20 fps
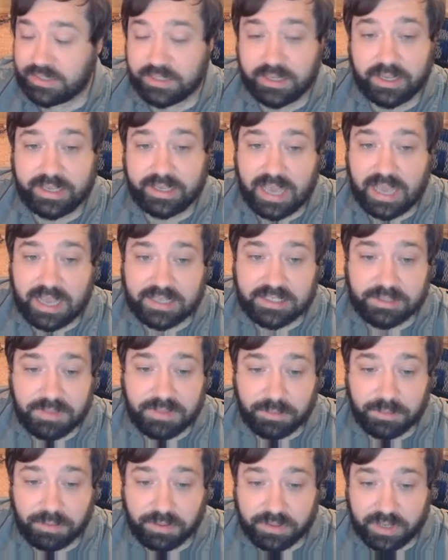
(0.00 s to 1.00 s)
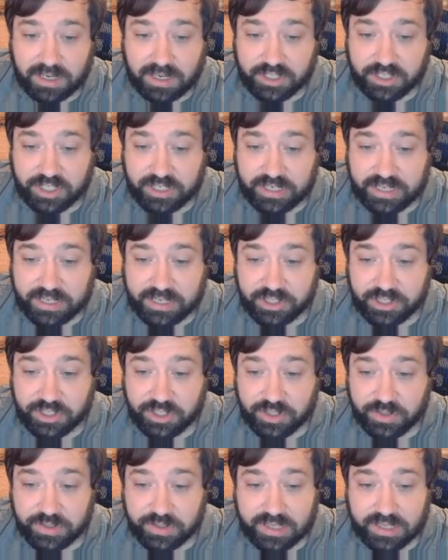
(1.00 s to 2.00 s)
some of the production
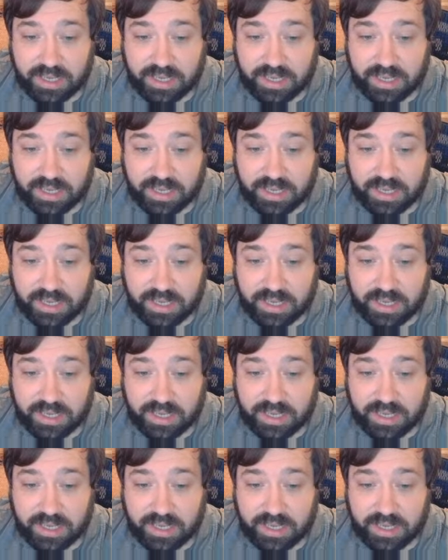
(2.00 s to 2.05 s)
issues.